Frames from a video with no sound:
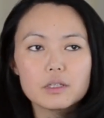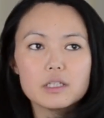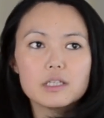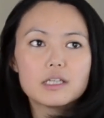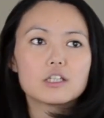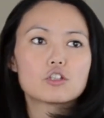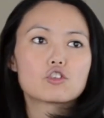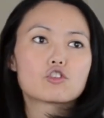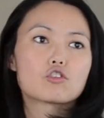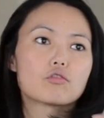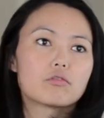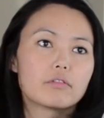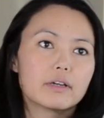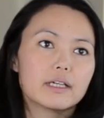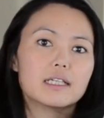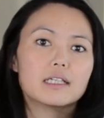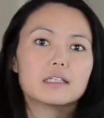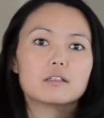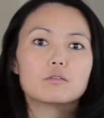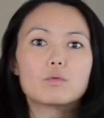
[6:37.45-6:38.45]
You get
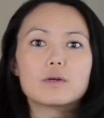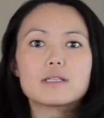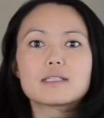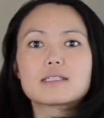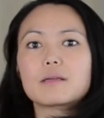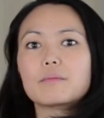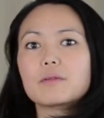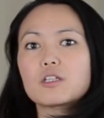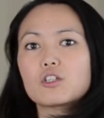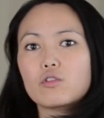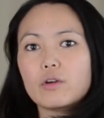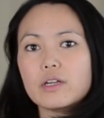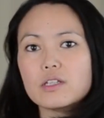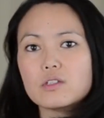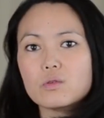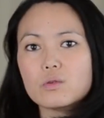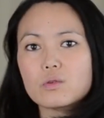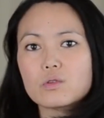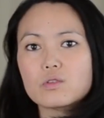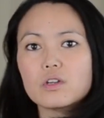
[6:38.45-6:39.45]
triggered when someone treats
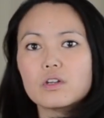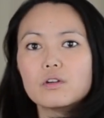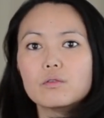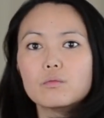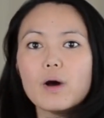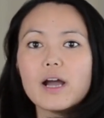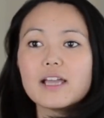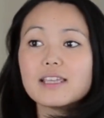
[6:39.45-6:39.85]
you a certain way.